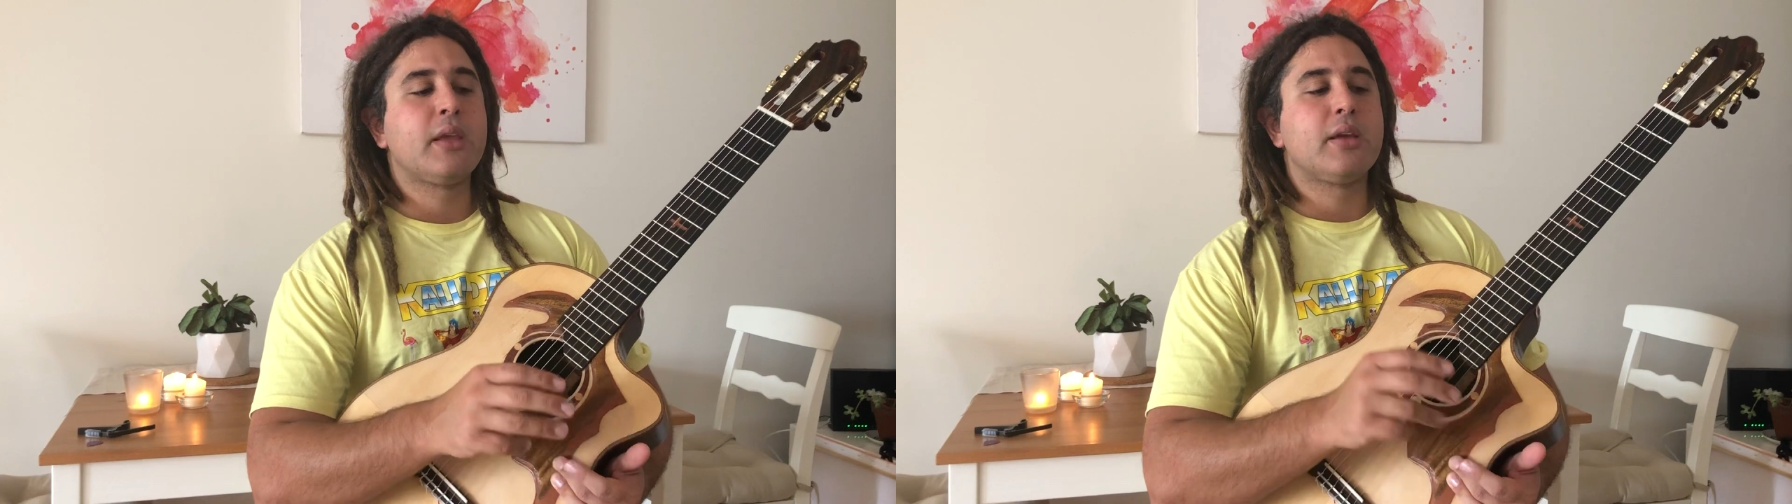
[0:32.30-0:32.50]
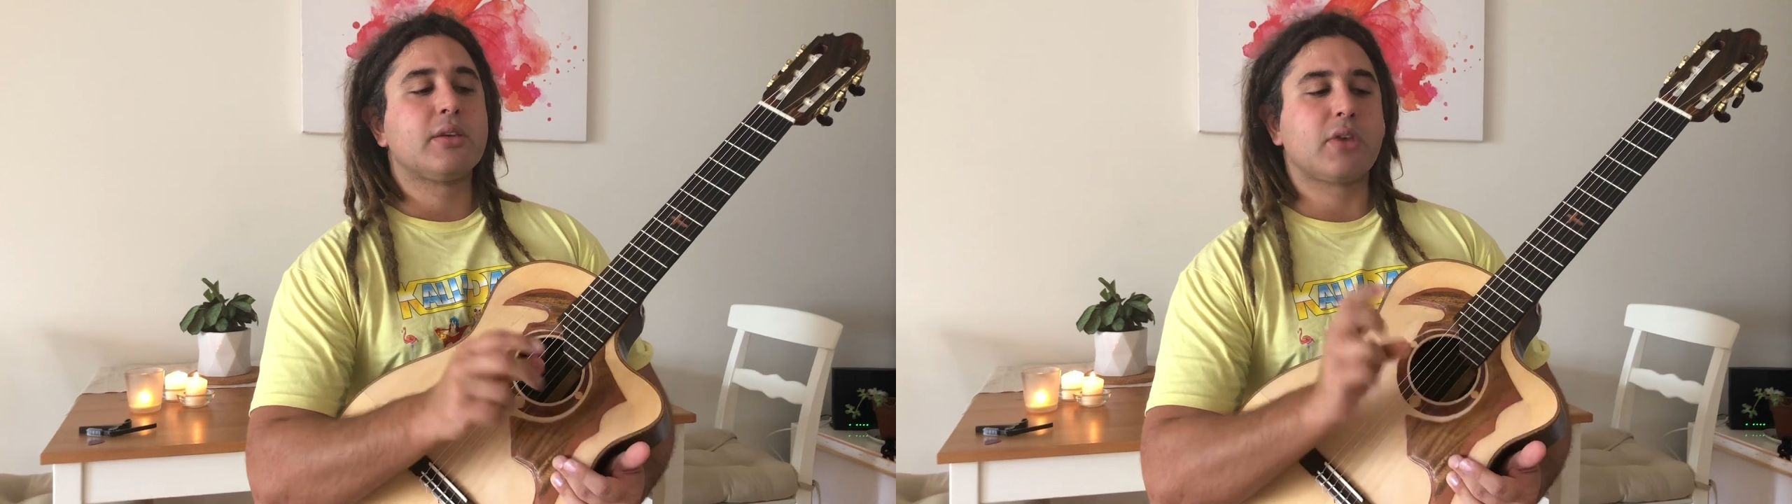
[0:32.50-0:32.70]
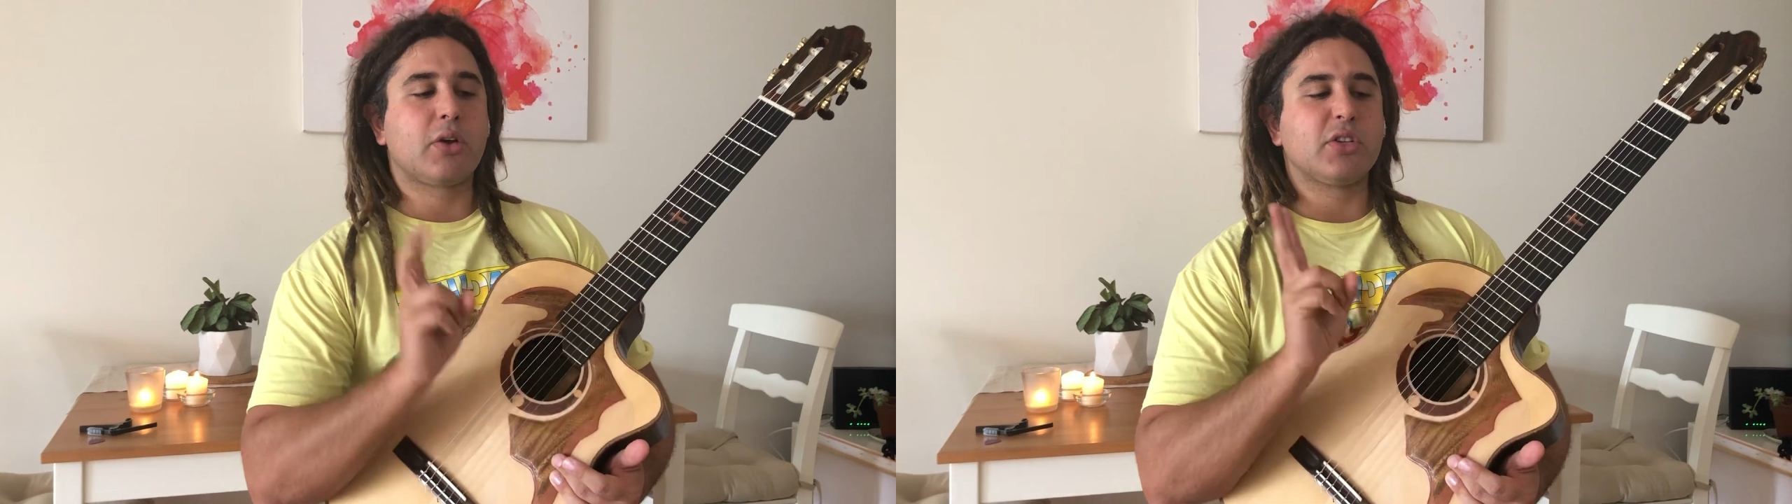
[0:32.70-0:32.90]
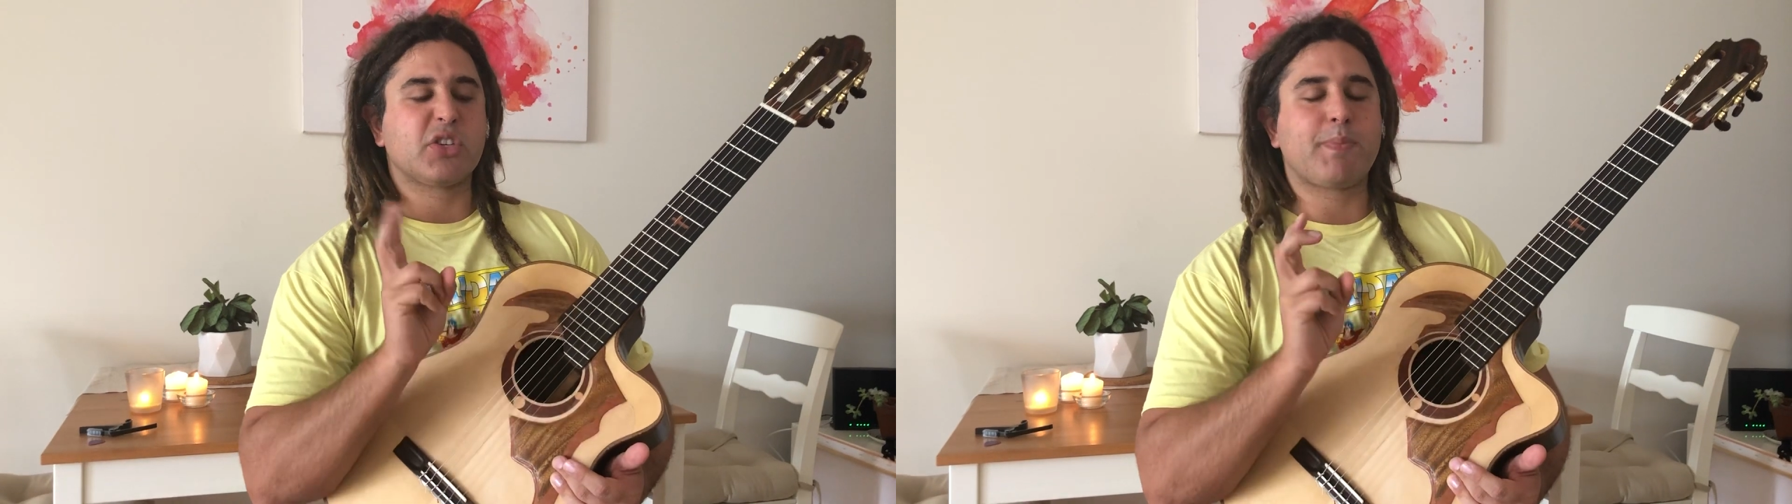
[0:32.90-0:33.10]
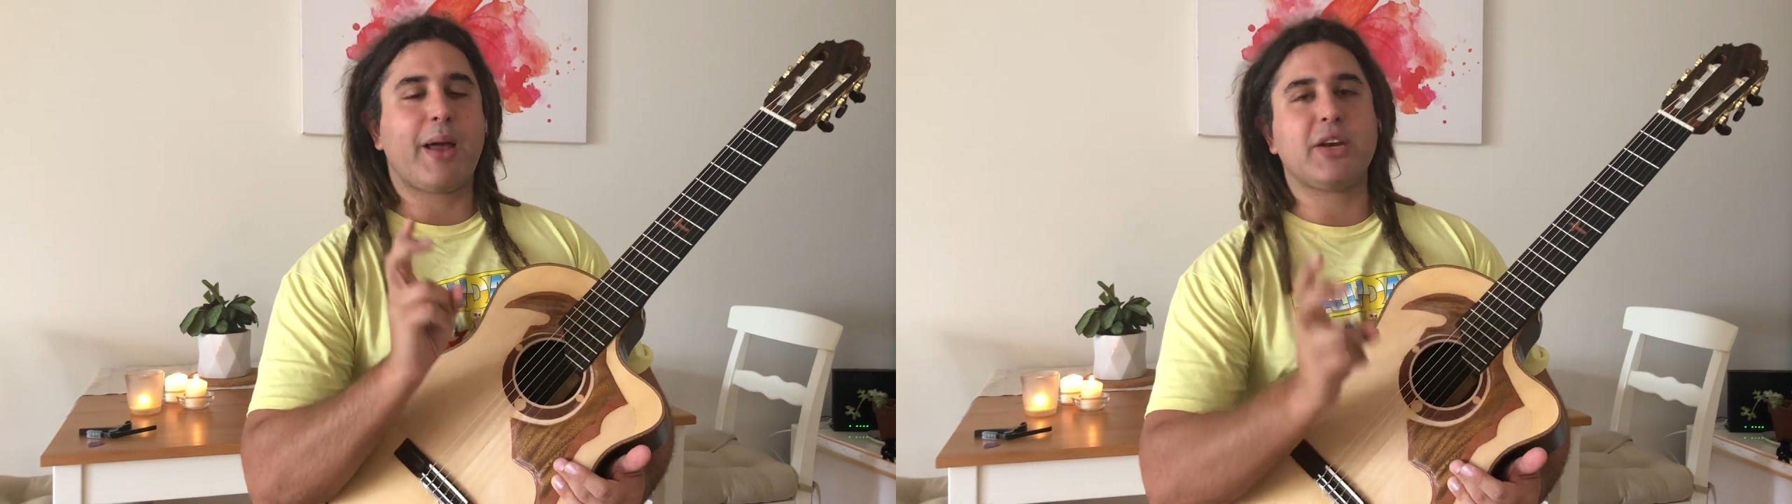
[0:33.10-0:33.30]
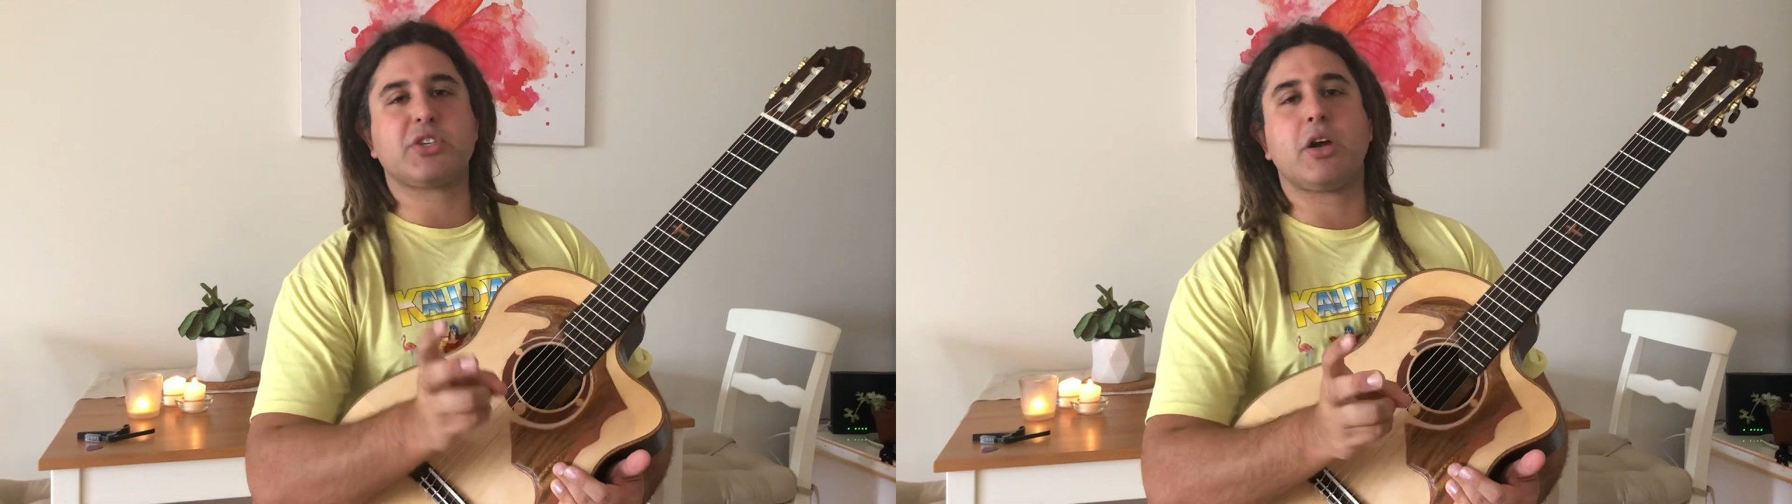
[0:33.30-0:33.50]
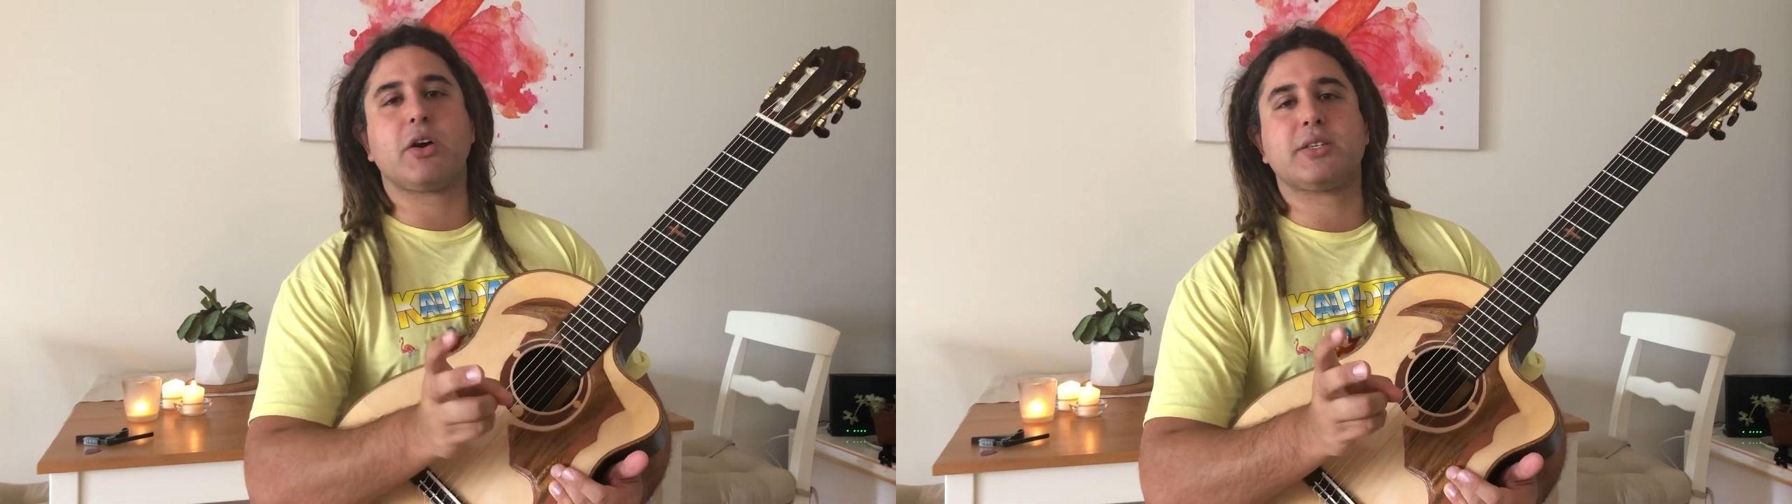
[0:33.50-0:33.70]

So I call it Spanish style